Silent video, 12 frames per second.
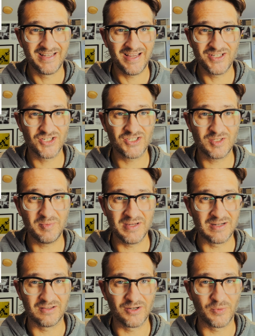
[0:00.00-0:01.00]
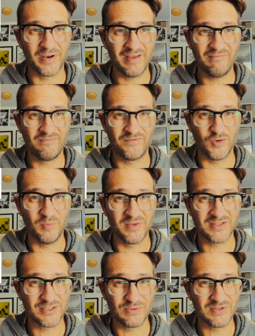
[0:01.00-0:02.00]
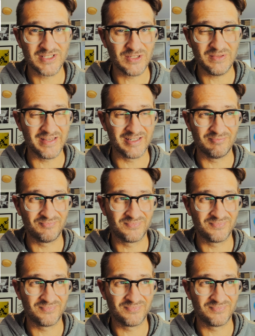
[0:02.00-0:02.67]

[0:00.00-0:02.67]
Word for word: And just to be clear, when I filmed this, there was still like